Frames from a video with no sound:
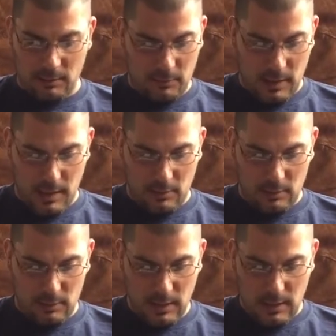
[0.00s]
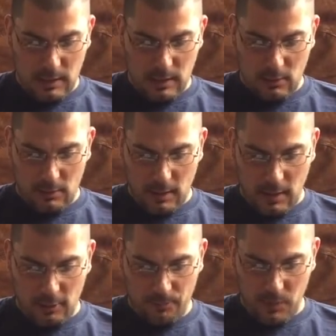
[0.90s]
clouds here and
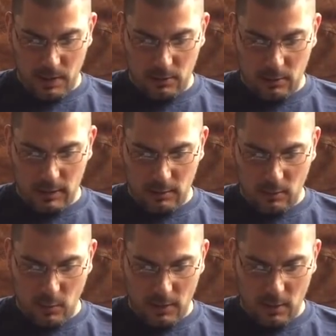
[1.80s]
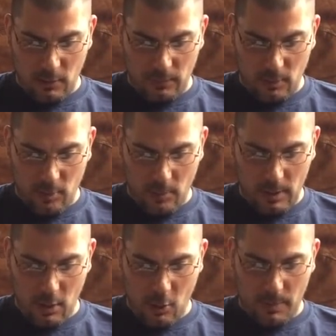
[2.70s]
there, and looked out the window for a moment,
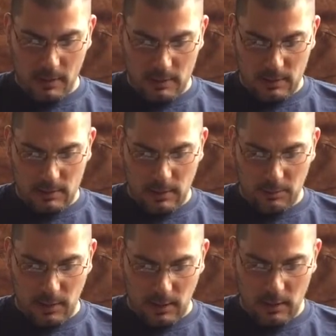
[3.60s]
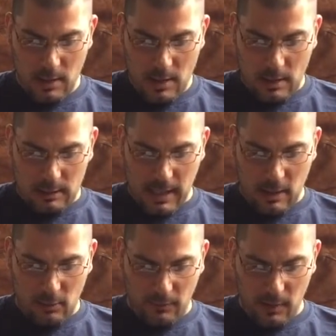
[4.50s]
hoping to see something, a
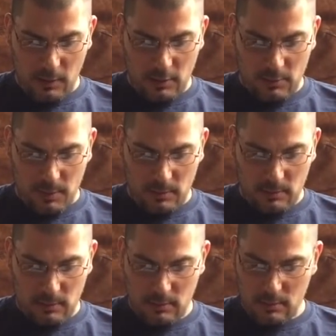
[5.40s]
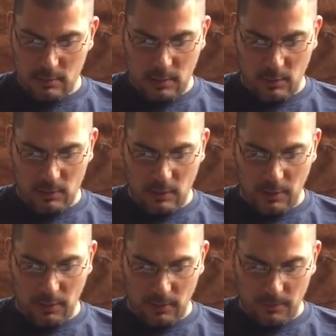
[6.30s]
town, a village, but there was
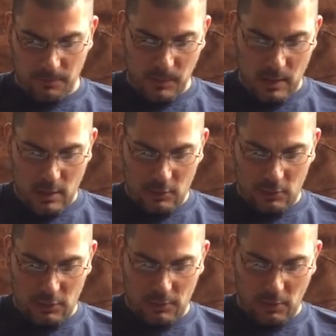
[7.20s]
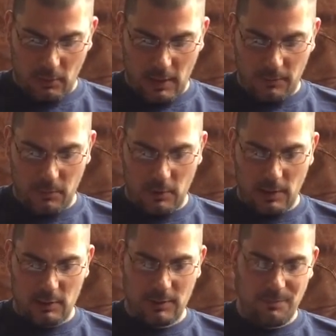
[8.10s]
nothing. Just the green of
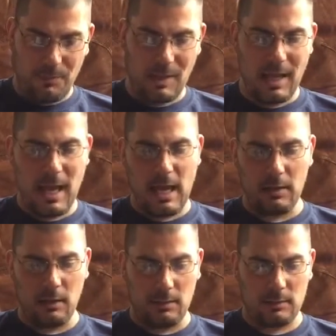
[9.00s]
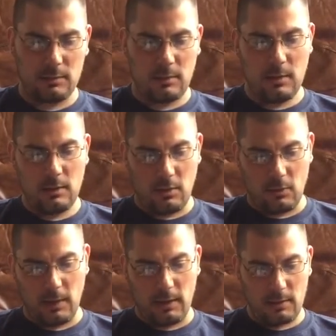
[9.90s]
trees, endless
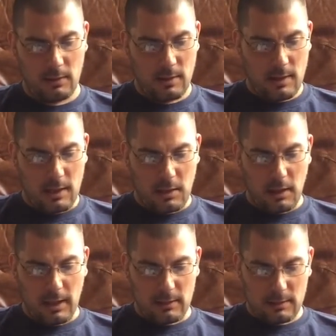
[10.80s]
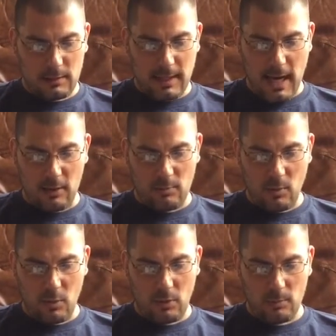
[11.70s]
green, and lakes scattered
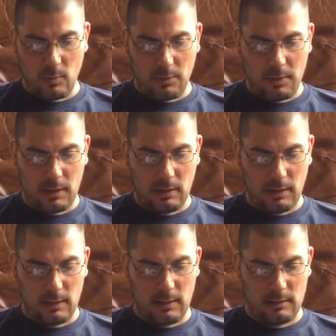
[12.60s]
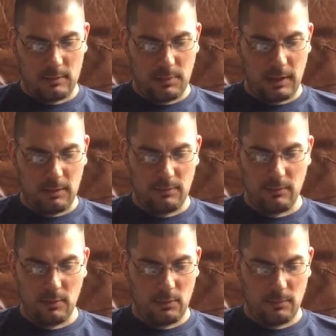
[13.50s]
more and more thickly as the plane
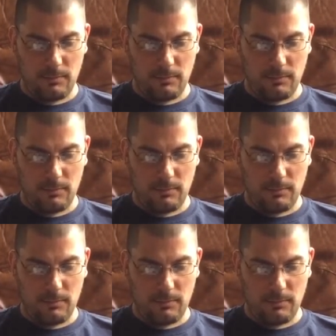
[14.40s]
flew.